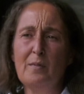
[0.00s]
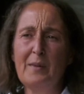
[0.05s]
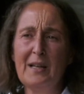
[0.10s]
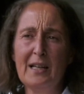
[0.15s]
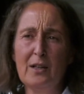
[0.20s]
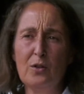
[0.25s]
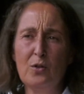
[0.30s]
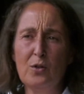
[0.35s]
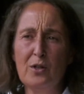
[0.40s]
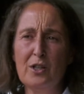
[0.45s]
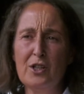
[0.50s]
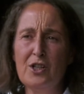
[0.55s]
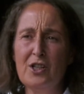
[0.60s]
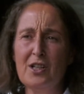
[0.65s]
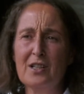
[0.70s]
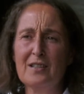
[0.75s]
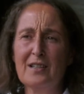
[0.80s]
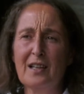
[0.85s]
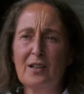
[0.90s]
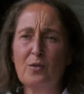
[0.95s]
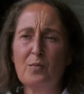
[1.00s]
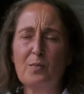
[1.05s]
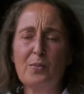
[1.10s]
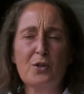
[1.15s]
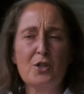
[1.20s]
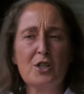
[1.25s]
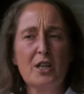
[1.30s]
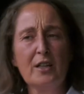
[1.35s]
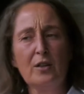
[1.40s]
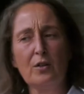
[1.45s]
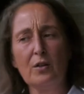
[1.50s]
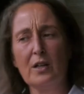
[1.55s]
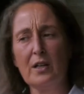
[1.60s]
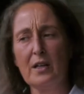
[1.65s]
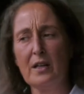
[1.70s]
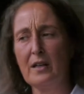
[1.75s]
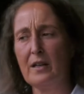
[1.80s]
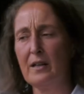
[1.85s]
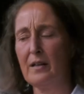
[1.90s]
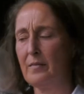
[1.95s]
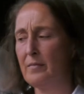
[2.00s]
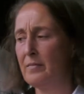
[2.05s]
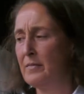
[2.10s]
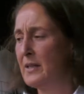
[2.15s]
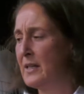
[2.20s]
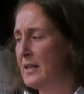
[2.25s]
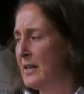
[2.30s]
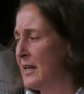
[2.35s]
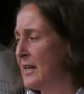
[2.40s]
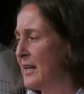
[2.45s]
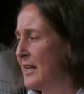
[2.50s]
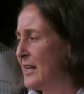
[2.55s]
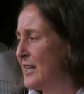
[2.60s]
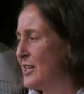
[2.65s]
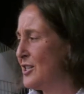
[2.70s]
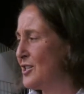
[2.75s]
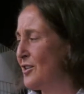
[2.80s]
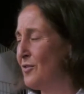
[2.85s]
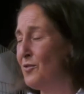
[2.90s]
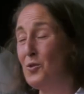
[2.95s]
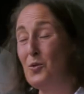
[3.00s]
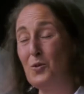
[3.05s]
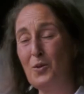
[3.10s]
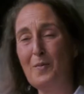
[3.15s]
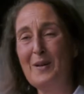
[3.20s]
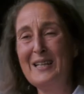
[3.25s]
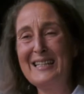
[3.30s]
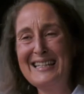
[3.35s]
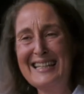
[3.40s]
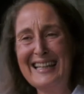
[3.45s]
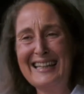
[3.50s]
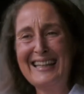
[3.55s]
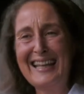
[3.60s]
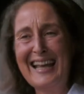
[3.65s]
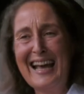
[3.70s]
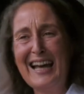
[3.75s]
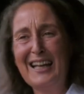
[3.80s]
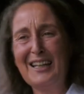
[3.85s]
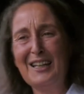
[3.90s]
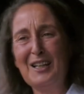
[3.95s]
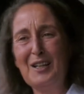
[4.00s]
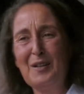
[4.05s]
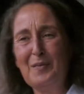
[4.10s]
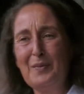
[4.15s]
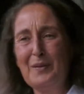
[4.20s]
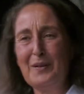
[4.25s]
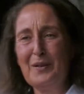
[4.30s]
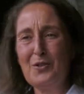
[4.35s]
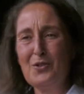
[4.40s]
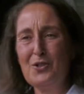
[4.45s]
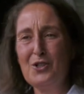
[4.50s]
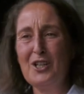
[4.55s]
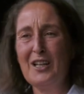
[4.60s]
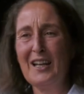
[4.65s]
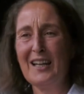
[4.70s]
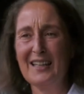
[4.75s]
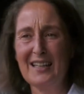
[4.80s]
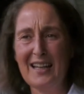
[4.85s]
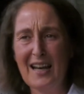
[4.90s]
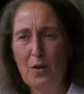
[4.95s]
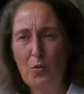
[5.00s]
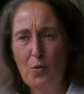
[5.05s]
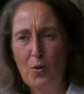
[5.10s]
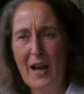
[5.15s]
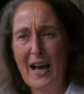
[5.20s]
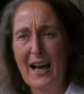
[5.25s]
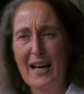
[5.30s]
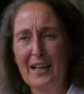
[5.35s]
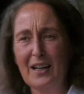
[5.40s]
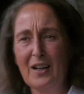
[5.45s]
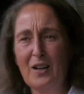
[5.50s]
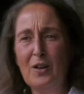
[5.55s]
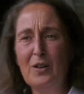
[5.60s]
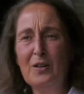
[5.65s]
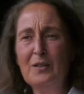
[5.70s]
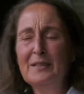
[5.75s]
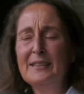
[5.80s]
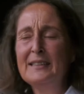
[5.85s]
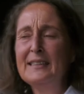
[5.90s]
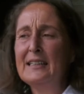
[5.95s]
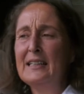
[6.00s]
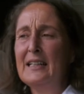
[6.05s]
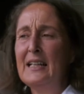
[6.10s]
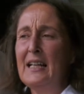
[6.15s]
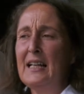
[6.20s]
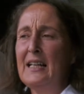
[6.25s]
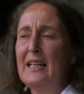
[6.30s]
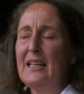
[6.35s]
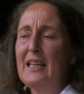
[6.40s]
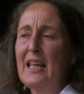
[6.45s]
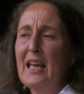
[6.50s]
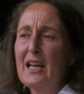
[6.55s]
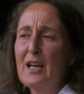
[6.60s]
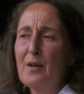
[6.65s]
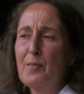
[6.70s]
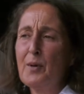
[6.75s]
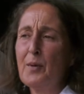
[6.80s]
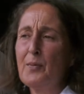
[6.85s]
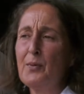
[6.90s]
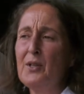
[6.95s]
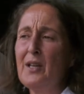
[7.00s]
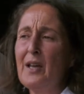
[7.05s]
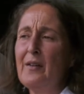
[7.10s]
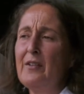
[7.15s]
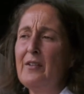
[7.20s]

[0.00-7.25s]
that we have inaugurated in 2012. It was a project that took 7 years to succeed. The